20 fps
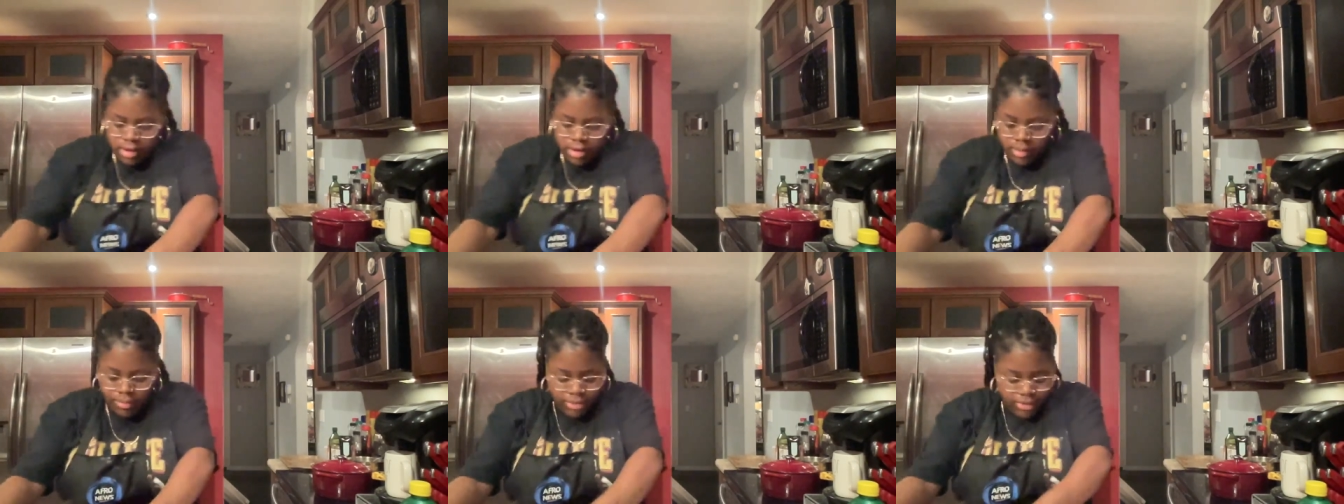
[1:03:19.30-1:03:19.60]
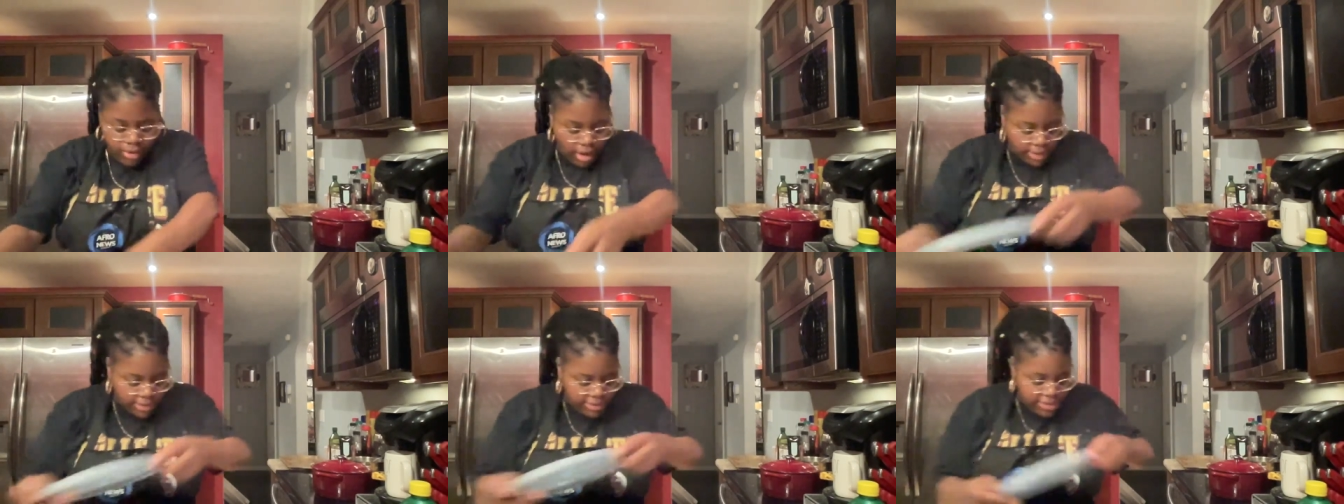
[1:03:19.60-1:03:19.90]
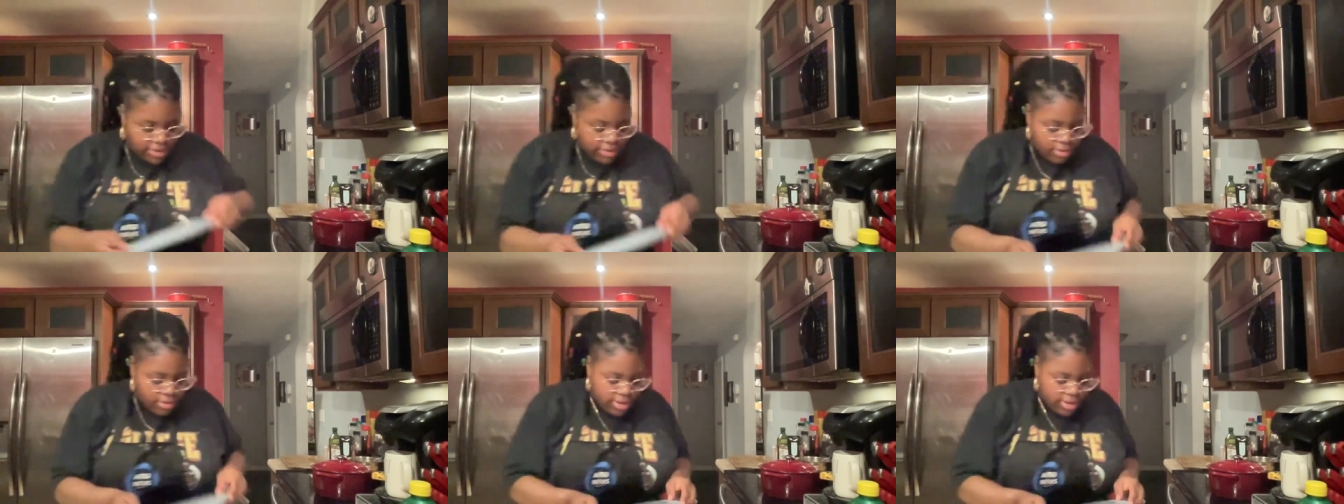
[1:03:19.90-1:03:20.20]
Put our lid
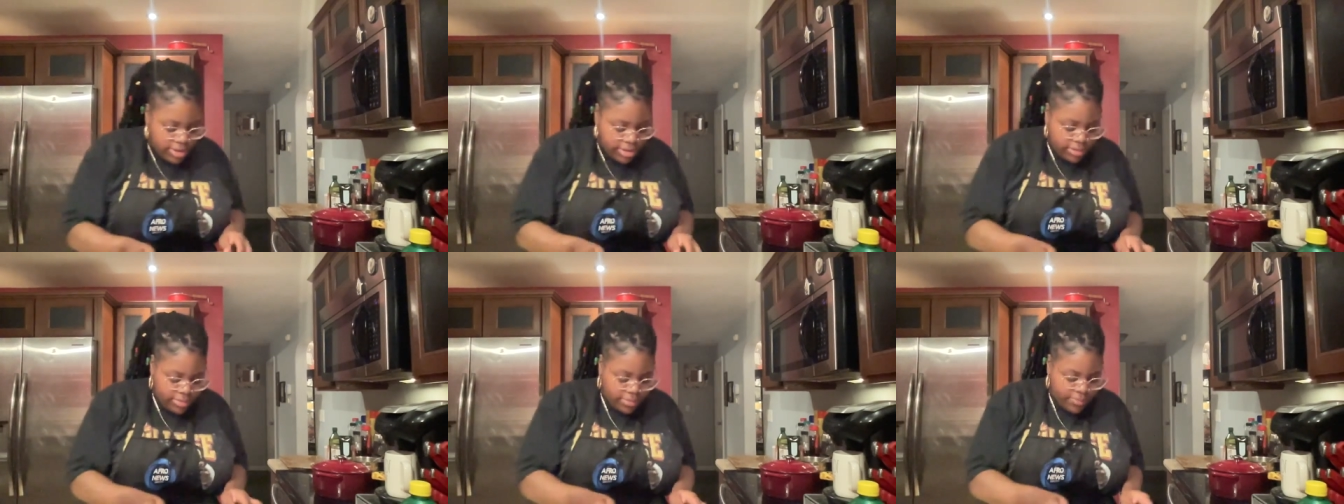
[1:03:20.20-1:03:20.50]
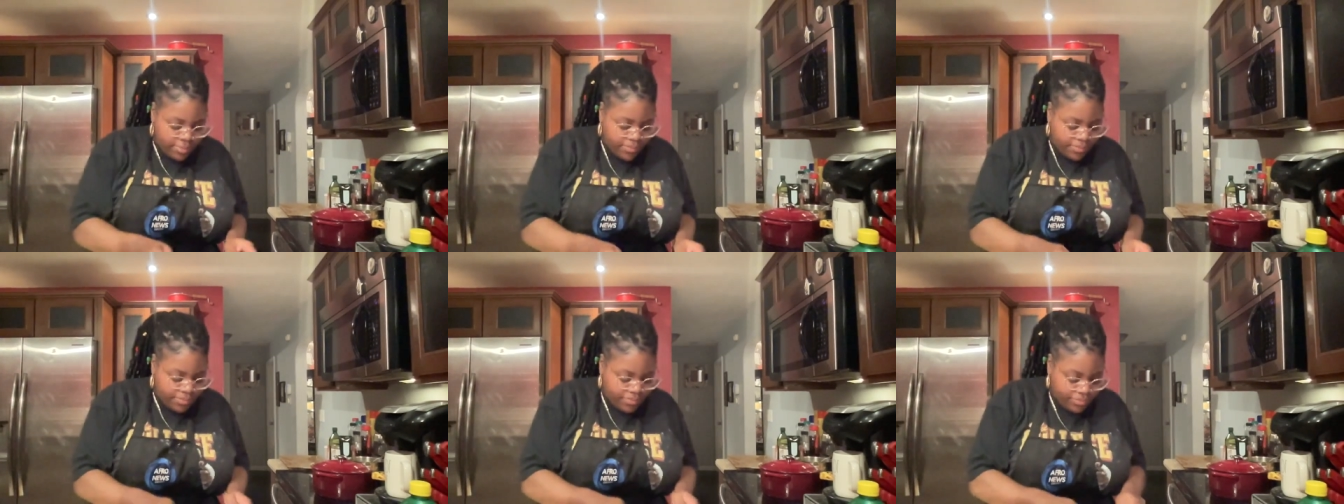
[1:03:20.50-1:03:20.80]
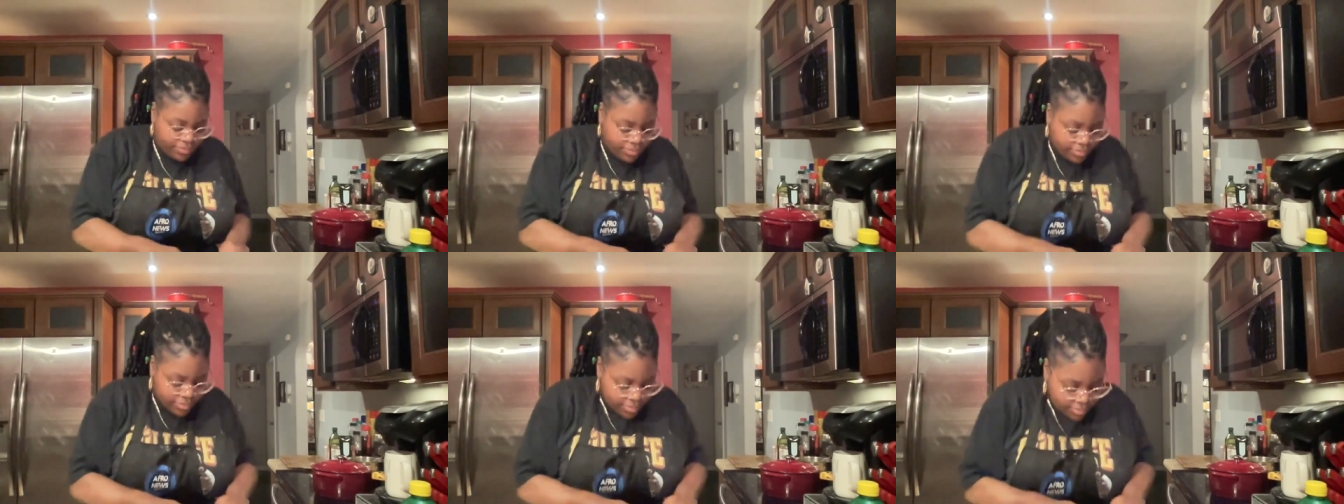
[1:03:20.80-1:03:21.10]
on.
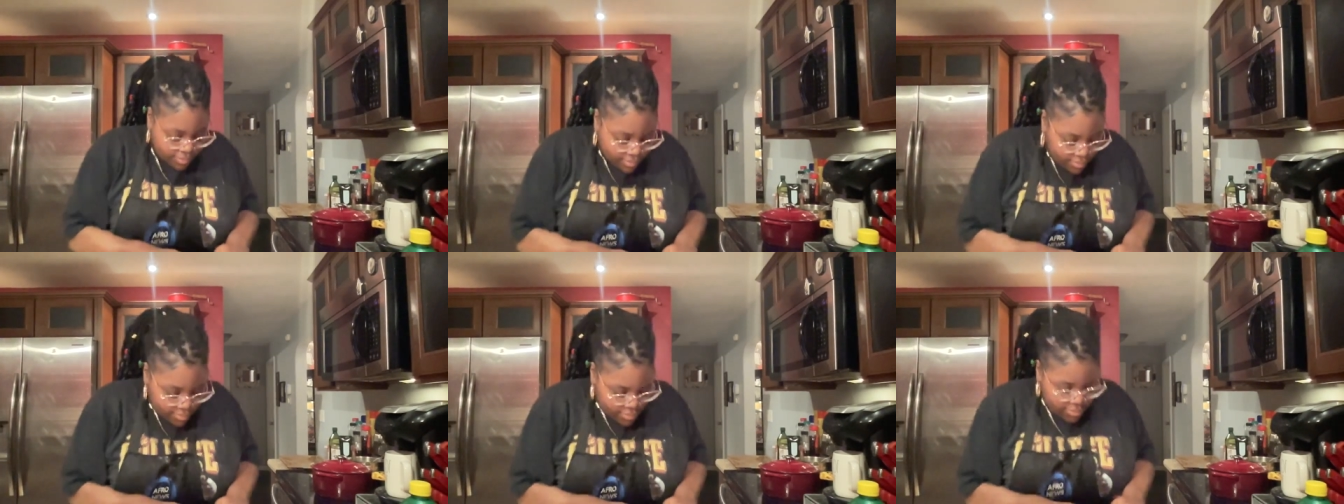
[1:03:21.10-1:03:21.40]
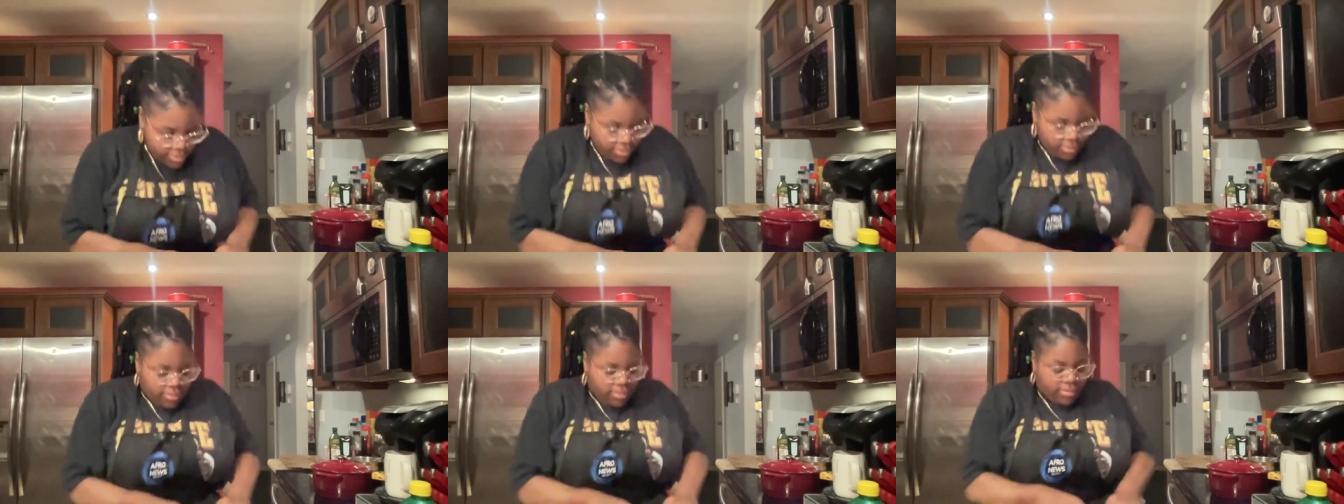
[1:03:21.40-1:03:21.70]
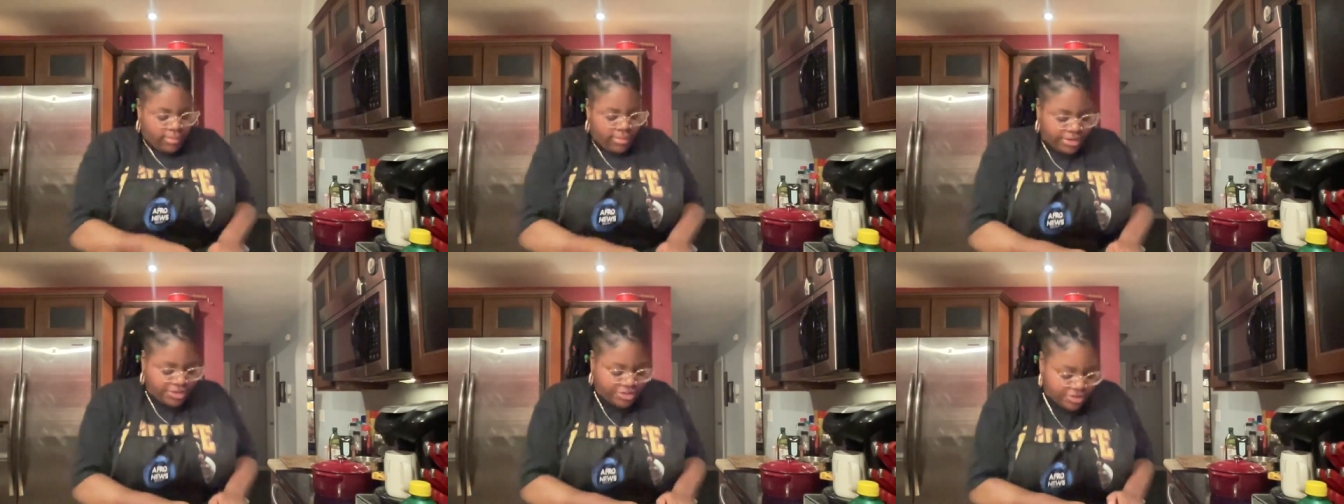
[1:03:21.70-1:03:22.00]

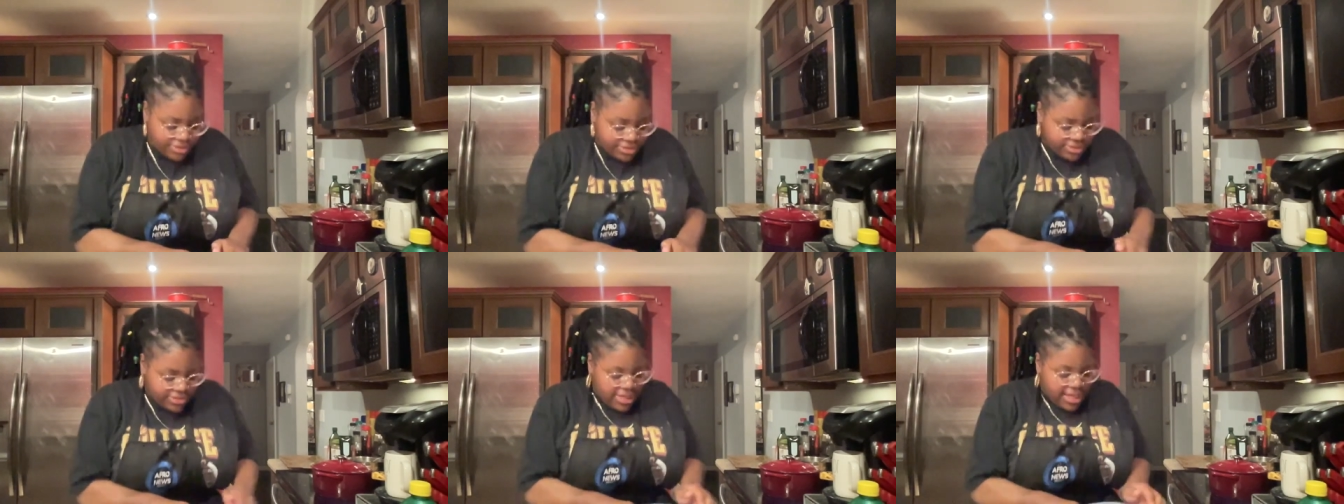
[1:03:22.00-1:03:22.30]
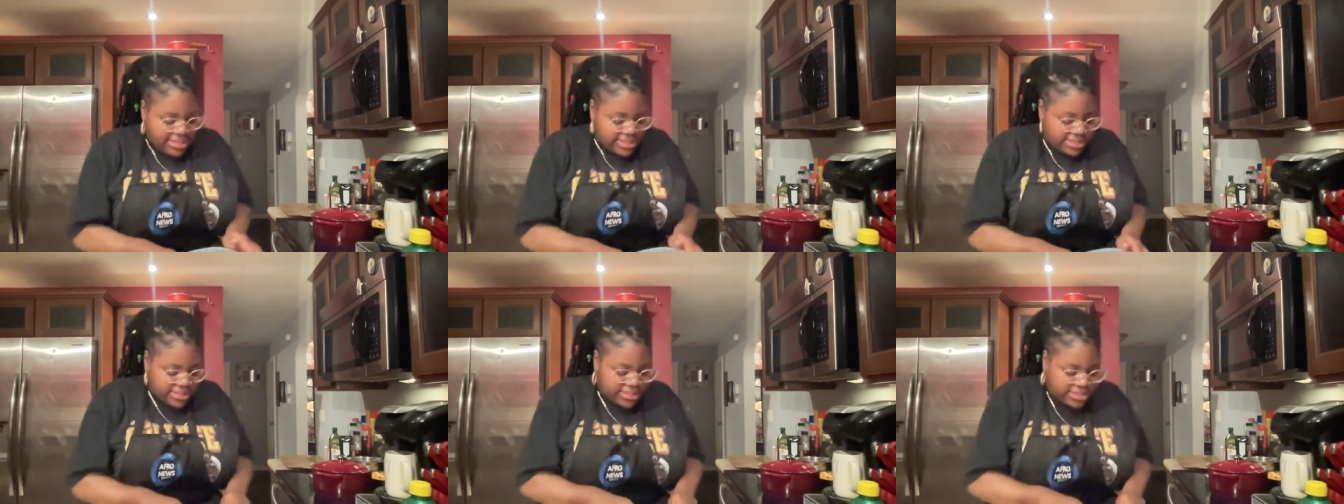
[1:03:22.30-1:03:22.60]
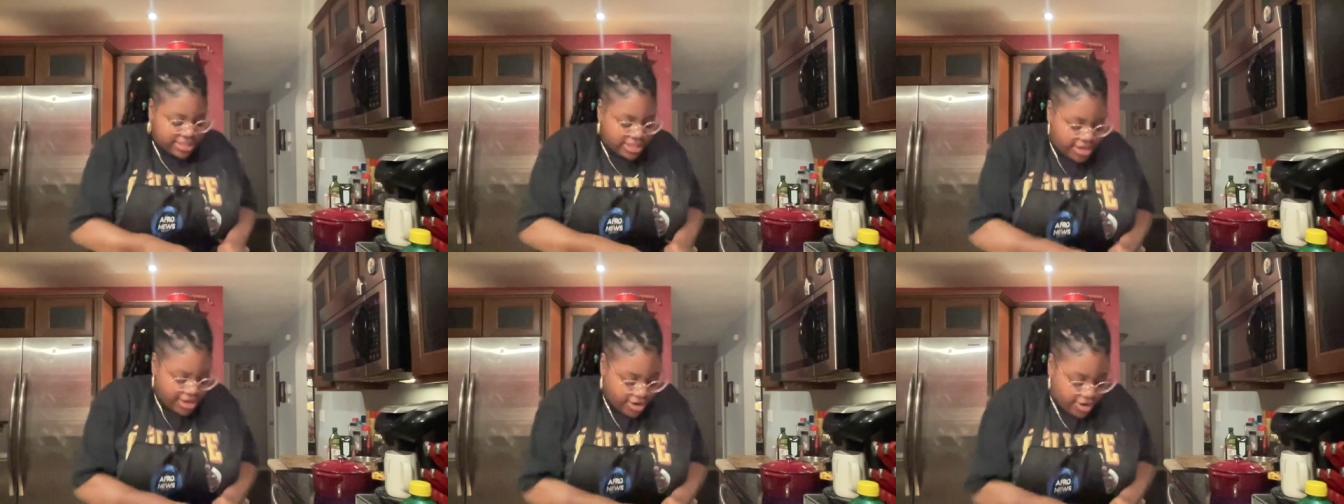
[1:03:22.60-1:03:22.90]
Make sure it's nice and
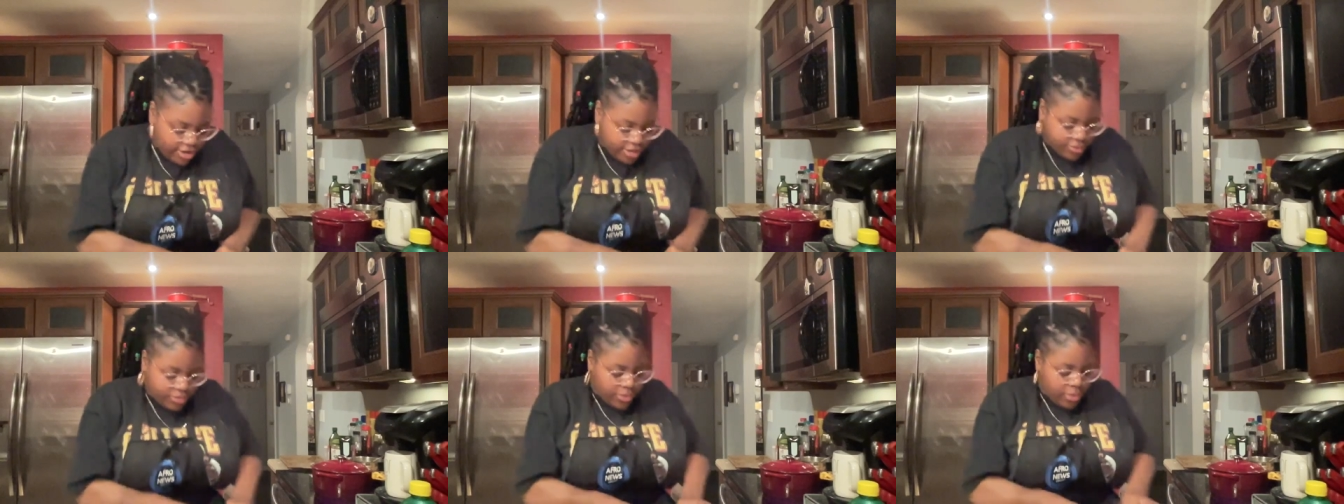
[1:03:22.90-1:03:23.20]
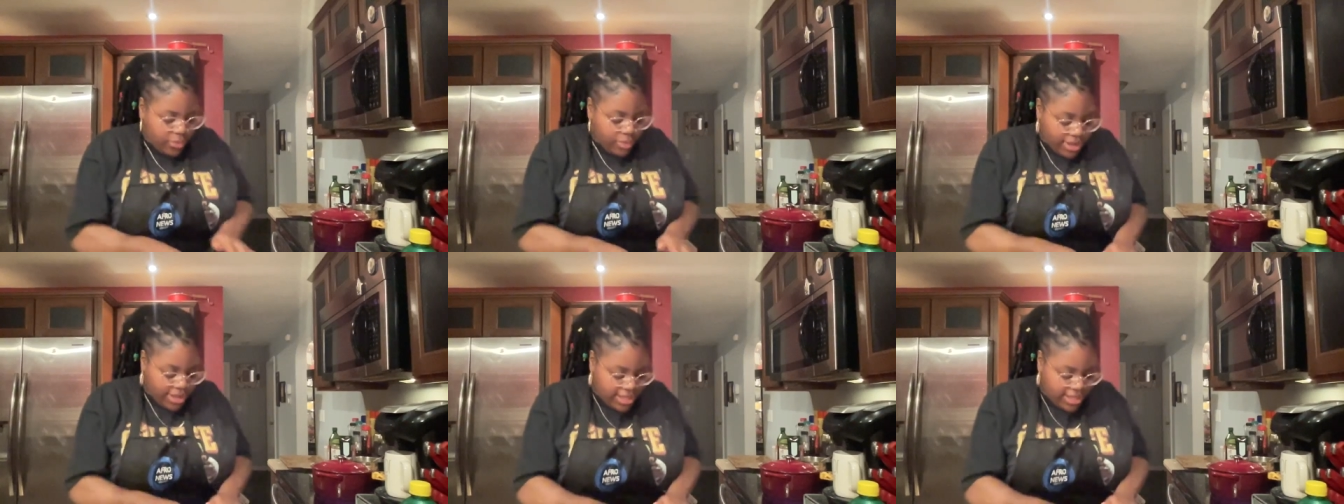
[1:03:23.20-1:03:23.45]
secure because we don't want